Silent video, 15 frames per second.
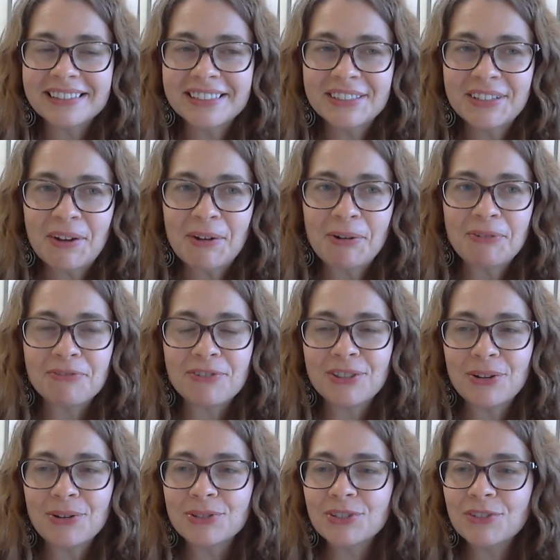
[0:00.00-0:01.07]
So for
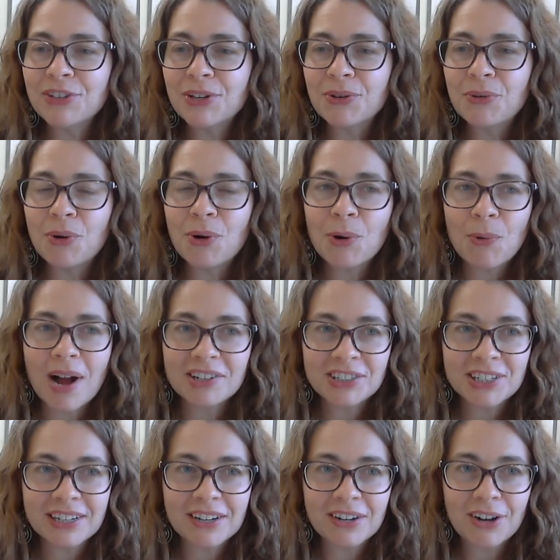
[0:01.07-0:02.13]
those of you who are
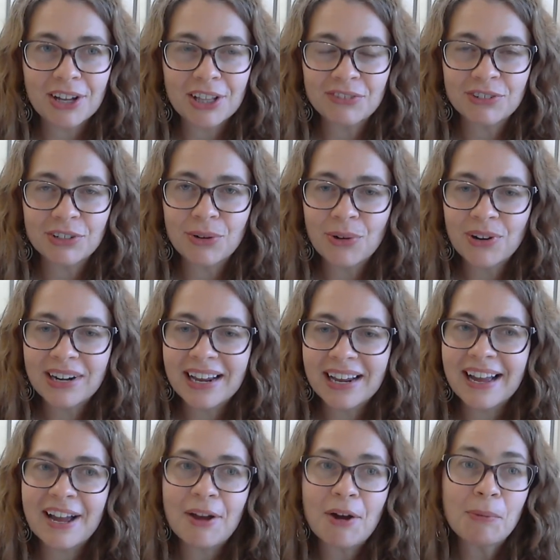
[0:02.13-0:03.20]
watching on the
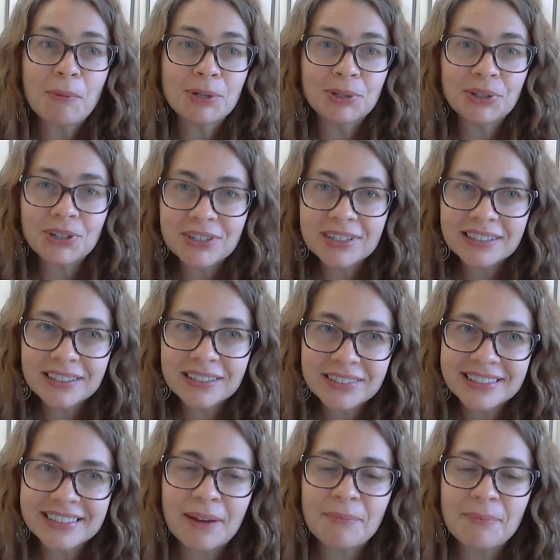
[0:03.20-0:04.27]
recording, I hope you learned a little
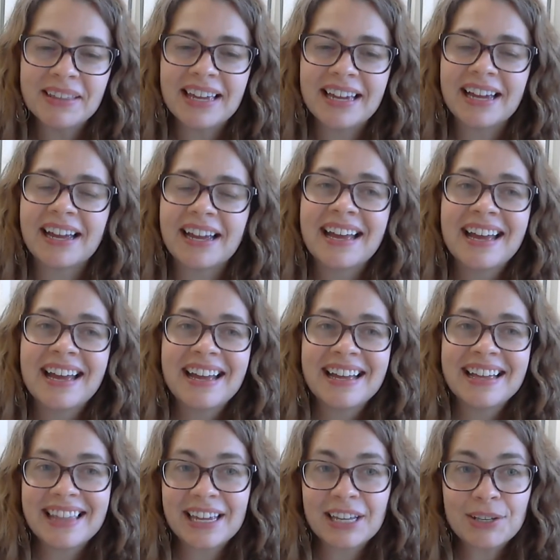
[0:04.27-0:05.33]
something.
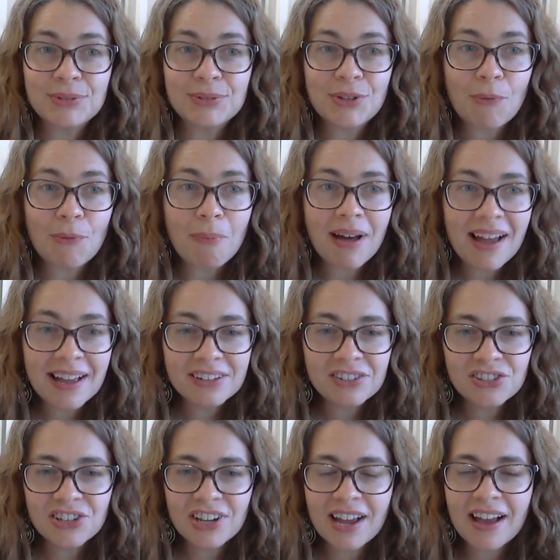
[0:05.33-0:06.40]
Thank you so
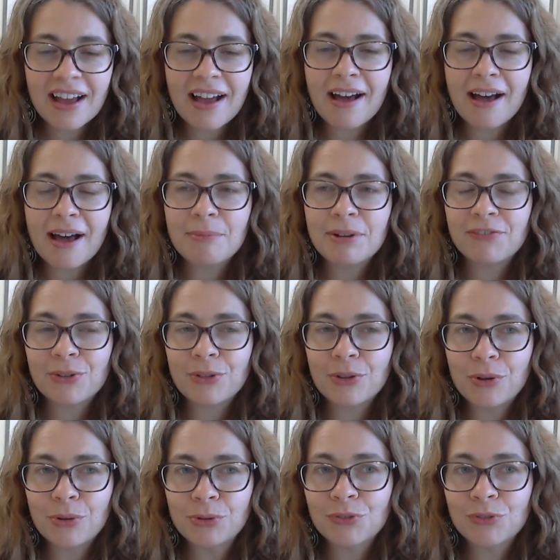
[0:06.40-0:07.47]
much. And for
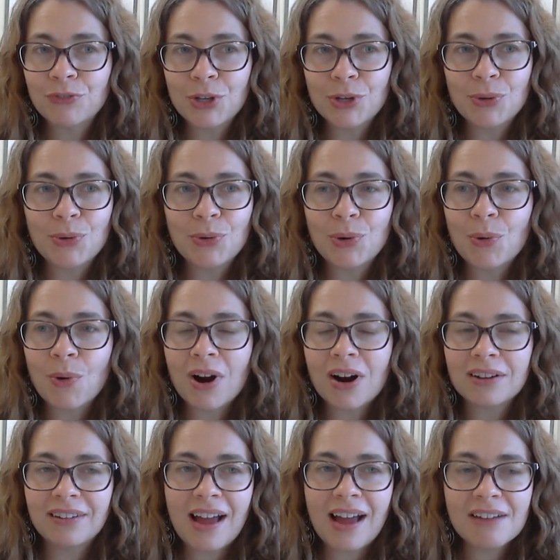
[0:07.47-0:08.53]
those of you who
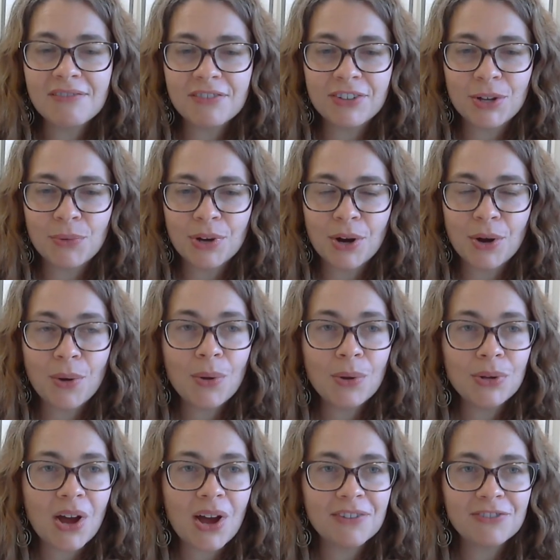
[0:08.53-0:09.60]
are live, if you want to
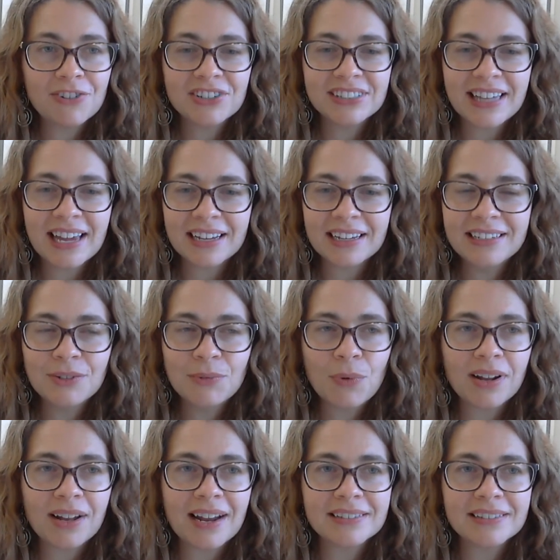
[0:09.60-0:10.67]
hold on for a second
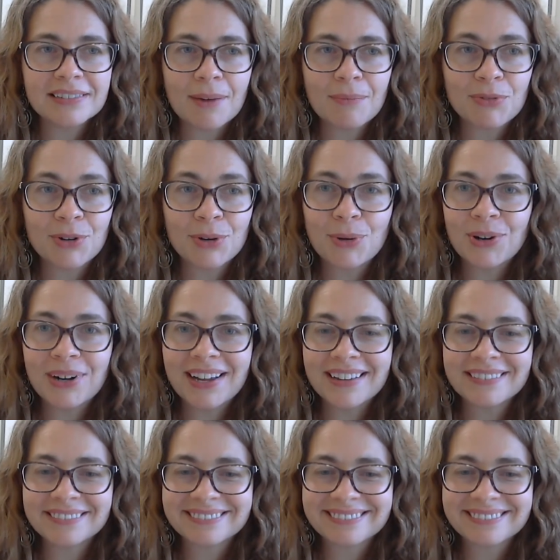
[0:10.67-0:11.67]
while I stop the recording.